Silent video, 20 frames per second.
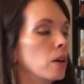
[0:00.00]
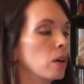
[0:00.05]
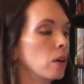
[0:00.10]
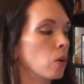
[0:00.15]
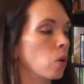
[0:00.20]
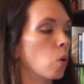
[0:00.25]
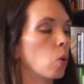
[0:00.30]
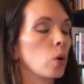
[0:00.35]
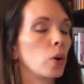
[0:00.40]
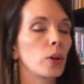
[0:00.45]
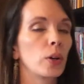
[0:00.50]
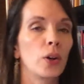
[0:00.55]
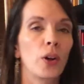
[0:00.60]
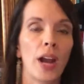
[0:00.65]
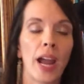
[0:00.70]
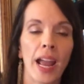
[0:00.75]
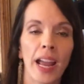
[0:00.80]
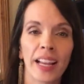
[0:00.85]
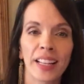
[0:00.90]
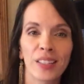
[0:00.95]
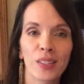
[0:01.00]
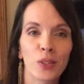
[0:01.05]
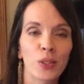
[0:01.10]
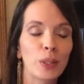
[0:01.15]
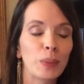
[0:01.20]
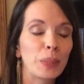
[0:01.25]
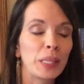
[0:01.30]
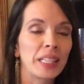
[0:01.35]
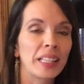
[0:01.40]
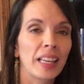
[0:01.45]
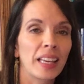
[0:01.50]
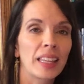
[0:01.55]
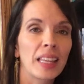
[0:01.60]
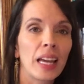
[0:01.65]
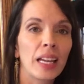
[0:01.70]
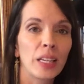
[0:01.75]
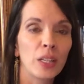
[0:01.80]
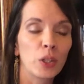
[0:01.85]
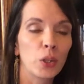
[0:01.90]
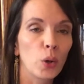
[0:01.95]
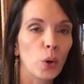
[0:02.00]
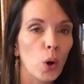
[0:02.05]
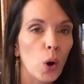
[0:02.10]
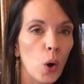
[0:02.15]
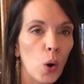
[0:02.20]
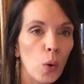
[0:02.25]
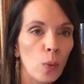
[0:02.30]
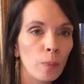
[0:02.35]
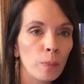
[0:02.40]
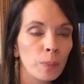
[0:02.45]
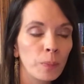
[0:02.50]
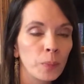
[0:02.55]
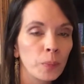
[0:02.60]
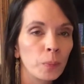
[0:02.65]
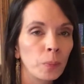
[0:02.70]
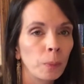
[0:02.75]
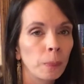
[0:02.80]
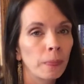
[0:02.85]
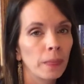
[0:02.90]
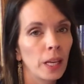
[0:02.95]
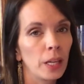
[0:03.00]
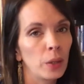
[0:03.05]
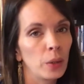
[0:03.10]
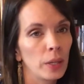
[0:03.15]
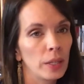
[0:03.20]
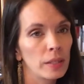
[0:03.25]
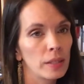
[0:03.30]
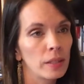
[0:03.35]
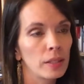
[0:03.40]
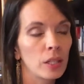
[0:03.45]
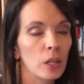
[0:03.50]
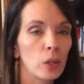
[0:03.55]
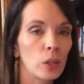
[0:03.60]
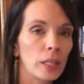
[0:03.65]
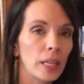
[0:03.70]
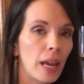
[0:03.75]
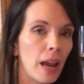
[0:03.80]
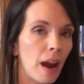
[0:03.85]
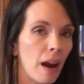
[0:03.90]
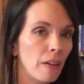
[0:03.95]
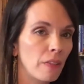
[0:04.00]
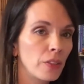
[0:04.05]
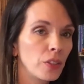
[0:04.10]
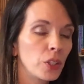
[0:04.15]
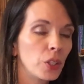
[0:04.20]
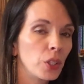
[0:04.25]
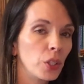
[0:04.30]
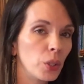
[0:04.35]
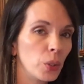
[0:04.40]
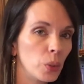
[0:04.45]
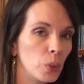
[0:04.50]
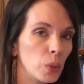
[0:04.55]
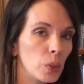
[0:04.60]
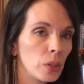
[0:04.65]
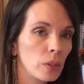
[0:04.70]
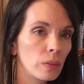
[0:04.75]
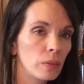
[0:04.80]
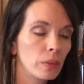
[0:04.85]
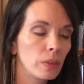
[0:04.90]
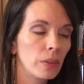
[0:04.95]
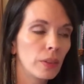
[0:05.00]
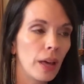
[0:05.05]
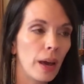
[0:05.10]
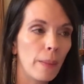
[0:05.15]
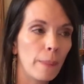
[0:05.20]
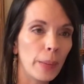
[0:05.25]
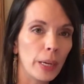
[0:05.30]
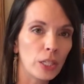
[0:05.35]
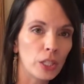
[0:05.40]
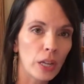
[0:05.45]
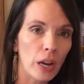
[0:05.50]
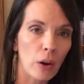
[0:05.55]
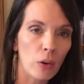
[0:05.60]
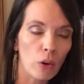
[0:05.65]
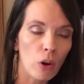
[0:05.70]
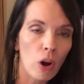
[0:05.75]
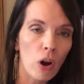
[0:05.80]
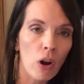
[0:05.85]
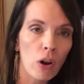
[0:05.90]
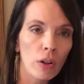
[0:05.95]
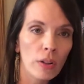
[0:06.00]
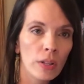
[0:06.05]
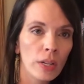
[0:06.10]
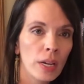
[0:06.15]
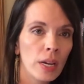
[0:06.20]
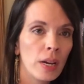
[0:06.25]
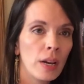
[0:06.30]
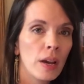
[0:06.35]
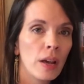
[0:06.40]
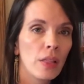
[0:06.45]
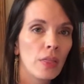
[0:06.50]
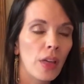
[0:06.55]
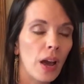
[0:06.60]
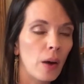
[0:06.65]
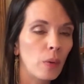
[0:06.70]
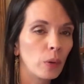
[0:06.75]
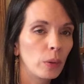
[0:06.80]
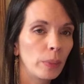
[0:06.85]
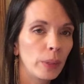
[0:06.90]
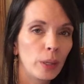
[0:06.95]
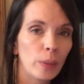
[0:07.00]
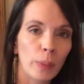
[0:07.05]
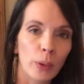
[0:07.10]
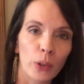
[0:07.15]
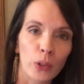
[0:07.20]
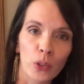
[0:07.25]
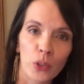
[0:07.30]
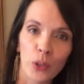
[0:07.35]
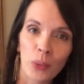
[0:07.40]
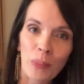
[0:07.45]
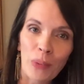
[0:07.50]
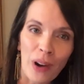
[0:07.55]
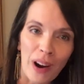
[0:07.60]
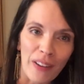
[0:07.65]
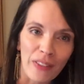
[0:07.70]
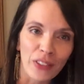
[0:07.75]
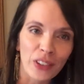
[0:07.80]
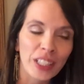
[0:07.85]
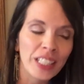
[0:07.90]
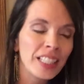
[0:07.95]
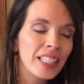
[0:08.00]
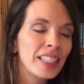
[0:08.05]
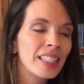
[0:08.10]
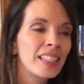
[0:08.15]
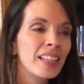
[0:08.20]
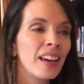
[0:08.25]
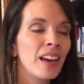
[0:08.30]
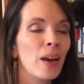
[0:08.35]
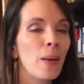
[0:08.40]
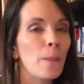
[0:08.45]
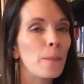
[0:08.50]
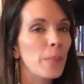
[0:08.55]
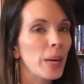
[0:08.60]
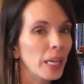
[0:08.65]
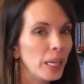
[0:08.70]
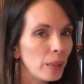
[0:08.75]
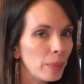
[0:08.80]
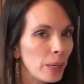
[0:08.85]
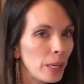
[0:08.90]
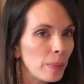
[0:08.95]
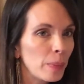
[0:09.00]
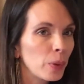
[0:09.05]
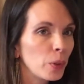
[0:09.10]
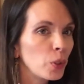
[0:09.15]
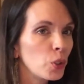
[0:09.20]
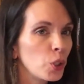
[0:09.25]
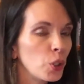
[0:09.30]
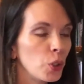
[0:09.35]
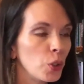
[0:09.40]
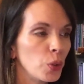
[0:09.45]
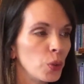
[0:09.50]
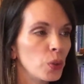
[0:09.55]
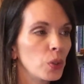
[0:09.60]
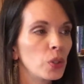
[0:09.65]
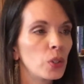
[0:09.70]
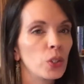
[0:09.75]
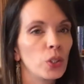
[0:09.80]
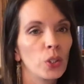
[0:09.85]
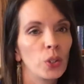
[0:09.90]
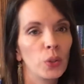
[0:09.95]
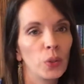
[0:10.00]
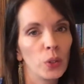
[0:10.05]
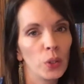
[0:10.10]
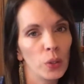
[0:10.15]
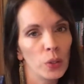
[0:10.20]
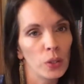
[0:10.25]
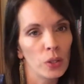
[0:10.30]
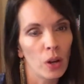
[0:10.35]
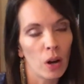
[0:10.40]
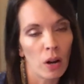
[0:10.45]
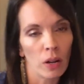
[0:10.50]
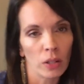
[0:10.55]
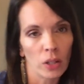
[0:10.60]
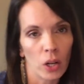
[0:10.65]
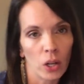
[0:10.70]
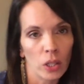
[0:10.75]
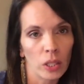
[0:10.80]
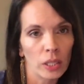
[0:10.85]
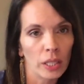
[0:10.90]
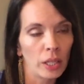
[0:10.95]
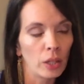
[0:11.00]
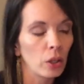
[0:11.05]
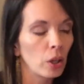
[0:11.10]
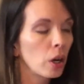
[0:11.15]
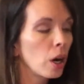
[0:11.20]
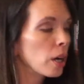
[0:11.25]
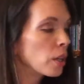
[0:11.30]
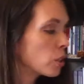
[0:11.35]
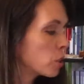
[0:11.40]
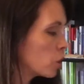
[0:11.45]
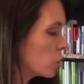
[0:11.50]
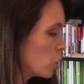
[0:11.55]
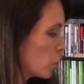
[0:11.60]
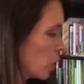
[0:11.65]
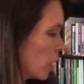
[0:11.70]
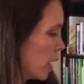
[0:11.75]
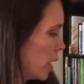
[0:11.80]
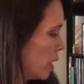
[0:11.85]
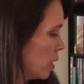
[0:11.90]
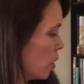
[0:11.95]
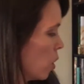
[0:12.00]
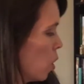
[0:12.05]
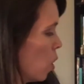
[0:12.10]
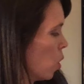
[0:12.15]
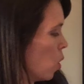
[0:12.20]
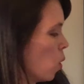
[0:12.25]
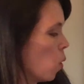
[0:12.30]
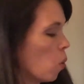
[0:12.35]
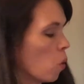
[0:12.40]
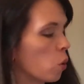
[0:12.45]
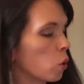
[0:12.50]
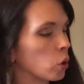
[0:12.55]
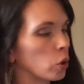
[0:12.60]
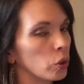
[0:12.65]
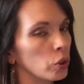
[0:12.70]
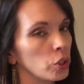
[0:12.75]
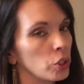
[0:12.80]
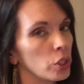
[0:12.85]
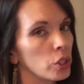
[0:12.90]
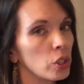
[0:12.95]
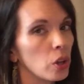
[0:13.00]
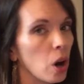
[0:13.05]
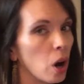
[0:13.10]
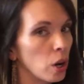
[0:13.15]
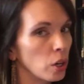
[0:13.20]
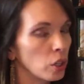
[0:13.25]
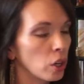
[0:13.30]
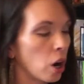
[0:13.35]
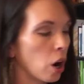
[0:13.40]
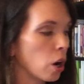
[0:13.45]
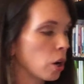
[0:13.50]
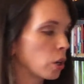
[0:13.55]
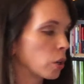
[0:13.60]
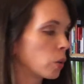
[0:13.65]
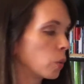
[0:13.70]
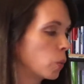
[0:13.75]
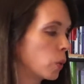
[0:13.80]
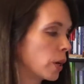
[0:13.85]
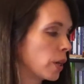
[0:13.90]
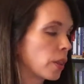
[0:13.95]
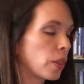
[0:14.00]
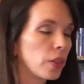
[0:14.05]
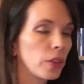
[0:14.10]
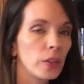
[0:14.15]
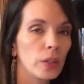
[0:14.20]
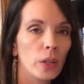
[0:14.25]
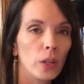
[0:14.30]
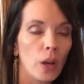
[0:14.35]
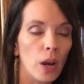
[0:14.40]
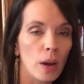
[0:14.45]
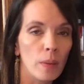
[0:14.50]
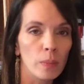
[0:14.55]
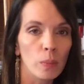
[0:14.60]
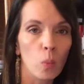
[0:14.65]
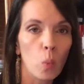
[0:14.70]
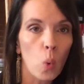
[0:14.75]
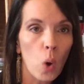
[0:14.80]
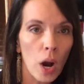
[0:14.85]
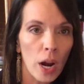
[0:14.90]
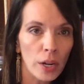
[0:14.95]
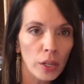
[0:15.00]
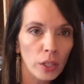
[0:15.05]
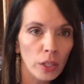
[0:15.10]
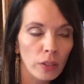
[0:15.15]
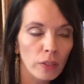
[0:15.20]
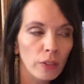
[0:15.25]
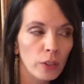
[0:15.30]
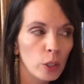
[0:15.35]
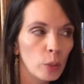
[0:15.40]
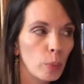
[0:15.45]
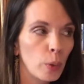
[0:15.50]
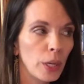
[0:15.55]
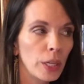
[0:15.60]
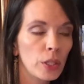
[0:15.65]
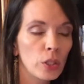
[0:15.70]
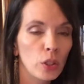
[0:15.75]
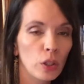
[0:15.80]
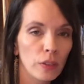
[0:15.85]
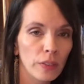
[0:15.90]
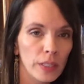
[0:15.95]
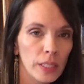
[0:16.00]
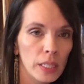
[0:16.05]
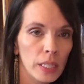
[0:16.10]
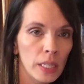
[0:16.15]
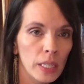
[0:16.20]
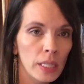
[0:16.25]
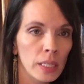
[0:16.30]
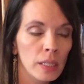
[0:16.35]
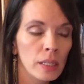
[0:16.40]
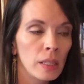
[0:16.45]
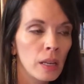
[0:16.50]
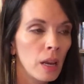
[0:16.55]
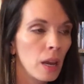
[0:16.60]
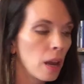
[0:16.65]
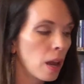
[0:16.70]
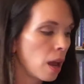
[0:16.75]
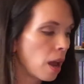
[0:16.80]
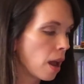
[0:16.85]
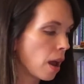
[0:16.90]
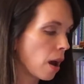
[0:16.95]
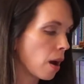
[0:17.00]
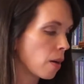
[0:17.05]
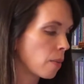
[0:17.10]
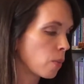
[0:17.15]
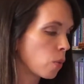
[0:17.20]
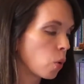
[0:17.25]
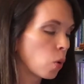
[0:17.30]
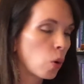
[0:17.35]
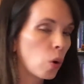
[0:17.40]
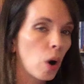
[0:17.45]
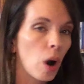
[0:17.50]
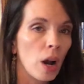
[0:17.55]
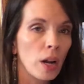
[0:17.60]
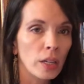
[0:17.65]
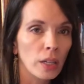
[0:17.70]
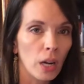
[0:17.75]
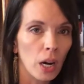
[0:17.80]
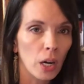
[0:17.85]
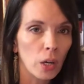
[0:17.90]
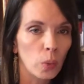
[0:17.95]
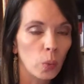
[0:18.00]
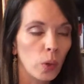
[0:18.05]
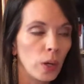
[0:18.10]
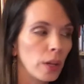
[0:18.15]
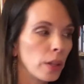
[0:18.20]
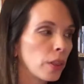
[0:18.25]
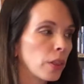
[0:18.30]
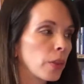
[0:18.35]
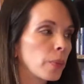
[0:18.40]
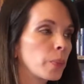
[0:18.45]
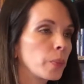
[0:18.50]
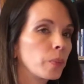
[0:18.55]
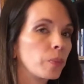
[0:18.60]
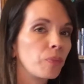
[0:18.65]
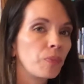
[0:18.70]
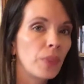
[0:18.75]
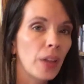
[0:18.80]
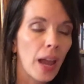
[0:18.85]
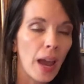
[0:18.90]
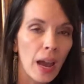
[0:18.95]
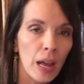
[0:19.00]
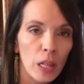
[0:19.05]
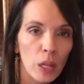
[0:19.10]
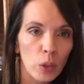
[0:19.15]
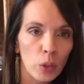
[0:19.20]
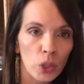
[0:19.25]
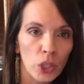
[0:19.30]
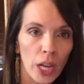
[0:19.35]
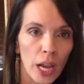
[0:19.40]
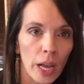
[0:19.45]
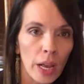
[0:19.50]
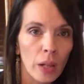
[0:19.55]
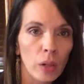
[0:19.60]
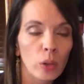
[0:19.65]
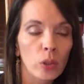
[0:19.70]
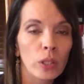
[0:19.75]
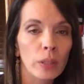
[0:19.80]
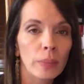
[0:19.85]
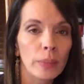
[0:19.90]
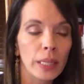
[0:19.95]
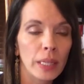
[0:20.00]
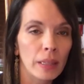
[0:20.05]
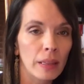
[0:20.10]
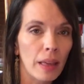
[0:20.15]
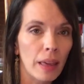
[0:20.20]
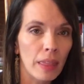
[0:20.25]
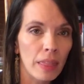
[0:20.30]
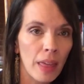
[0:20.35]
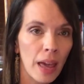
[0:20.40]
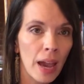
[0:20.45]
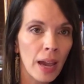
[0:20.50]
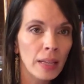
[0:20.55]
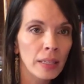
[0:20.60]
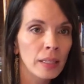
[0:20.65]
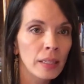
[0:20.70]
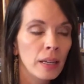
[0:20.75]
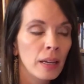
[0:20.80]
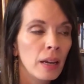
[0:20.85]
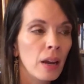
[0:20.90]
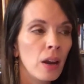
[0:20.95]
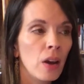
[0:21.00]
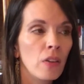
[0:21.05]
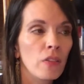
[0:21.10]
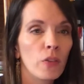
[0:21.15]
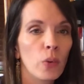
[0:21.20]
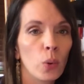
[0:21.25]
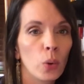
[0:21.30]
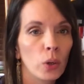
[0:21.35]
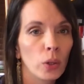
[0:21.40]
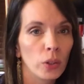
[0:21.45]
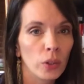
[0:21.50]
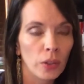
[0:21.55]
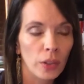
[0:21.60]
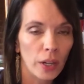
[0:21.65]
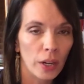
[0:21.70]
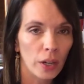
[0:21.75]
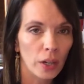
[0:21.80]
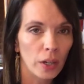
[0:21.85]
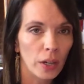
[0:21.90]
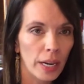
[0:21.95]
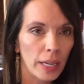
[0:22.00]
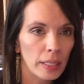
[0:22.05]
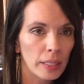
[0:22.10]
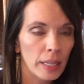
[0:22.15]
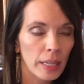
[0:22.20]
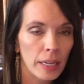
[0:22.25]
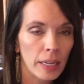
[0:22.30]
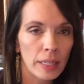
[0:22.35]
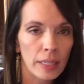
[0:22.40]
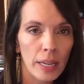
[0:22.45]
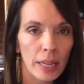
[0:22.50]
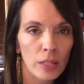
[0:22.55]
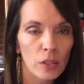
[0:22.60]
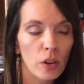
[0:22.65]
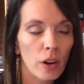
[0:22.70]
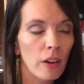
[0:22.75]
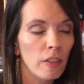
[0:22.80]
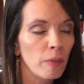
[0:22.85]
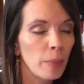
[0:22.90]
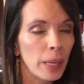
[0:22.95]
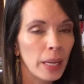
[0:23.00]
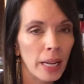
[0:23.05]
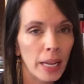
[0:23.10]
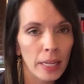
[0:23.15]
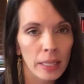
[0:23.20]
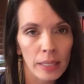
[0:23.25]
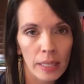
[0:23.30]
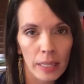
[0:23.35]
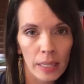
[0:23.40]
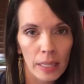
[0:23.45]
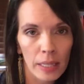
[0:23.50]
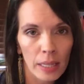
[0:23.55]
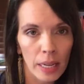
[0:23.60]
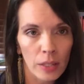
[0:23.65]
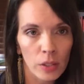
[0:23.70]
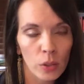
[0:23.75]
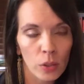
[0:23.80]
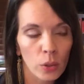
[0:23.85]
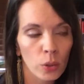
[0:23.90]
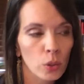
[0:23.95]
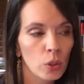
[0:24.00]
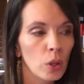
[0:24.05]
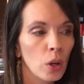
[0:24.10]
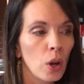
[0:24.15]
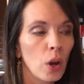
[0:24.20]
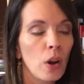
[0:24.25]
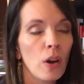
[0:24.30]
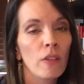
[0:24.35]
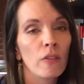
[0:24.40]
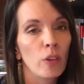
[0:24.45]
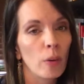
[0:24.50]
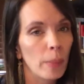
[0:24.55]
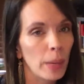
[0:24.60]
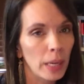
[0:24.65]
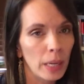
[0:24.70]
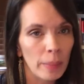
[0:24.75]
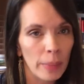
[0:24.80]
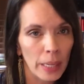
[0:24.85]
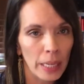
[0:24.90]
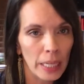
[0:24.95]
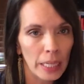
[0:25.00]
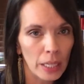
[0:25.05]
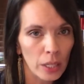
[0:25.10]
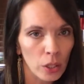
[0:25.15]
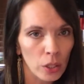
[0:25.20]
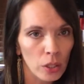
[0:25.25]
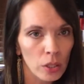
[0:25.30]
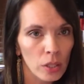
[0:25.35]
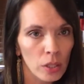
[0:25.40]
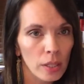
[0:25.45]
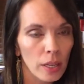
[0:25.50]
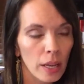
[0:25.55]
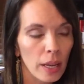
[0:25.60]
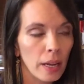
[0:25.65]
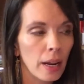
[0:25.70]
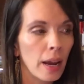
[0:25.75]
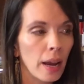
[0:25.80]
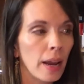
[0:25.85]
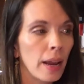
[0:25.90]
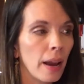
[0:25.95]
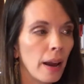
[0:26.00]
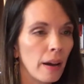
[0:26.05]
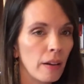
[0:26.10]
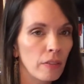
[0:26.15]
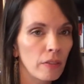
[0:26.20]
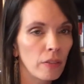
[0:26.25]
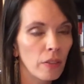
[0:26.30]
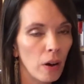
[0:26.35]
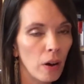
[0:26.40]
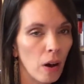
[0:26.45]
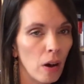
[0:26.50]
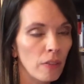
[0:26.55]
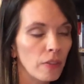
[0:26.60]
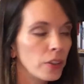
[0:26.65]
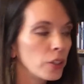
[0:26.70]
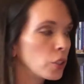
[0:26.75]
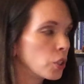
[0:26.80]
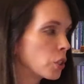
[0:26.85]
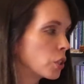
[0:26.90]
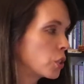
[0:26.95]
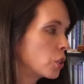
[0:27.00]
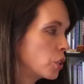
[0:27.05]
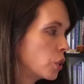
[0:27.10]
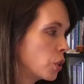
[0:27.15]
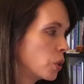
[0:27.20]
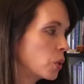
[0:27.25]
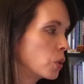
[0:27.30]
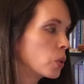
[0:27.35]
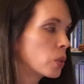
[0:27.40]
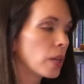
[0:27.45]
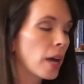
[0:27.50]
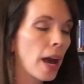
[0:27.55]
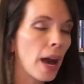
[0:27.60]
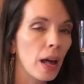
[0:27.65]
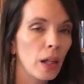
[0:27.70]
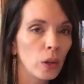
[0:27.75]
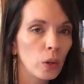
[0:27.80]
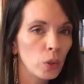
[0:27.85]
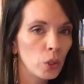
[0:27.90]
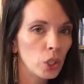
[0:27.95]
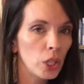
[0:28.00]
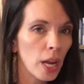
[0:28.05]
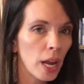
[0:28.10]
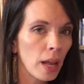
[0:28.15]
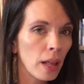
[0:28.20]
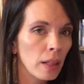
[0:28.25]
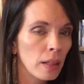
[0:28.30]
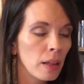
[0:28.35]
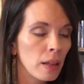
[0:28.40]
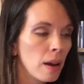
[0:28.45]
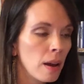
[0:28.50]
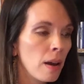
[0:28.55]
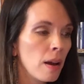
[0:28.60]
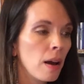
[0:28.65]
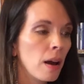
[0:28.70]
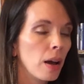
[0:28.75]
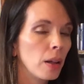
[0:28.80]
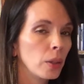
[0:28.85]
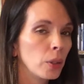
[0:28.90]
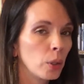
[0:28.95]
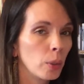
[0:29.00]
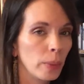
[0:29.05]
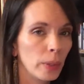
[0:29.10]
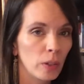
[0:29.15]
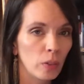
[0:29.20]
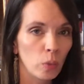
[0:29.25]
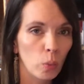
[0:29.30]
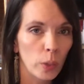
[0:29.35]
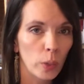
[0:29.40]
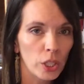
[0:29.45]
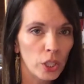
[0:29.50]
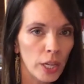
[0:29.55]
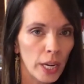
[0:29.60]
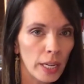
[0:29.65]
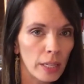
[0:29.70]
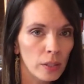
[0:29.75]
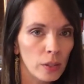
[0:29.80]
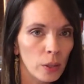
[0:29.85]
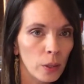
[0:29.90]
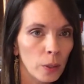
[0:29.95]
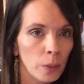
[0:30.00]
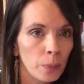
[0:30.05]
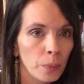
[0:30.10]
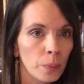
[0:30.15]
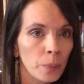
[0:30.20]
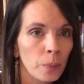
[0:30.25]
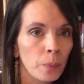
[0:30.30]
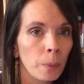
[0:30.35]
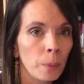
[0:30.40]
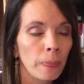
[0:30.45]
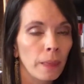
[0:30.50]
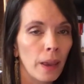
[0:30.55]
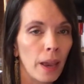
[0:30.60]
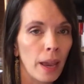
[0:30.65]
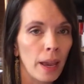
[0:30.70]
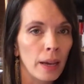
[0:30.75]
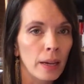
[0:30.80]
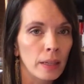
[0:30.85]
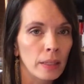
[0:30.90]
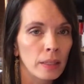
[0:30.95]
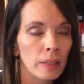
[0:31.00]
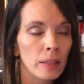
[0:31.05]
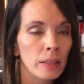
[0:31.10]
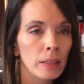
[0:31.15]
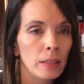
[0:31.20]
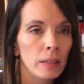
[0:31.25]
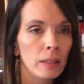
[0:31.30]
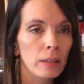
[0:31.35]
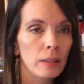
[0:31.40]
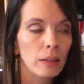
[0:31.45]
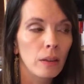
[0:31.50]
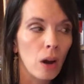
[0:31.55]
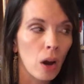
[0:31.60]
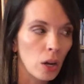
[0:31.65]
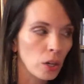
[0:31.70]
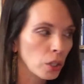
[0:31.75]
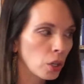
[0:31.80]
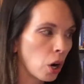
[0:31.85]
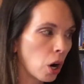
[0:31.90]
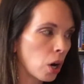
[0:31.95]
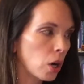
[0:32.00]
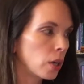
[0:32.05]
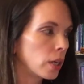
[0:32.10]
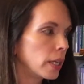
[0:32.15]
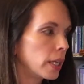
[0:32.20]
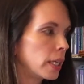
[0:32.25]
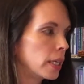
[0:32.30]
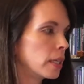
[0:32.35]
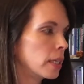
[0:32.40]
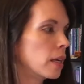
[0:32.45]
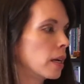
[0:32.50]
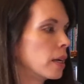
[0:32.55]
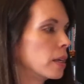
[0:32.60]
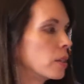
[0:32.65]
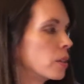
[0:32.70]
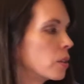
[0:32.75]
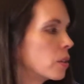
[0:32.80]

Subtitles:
or your hands or something like that in your home, that you necessarily have to use that much alcohol. That would be a personal preference. Many people choose to use the On Guard Cleaner Concentrate or just On Guard with water for spraying surfaces, or On Guard with aloe gel or something like that for their hand sanitizer. I've made hand sanitizers for many, many years, and I have often just used aloe gel, a little bit of witch hazel, and On Guard in a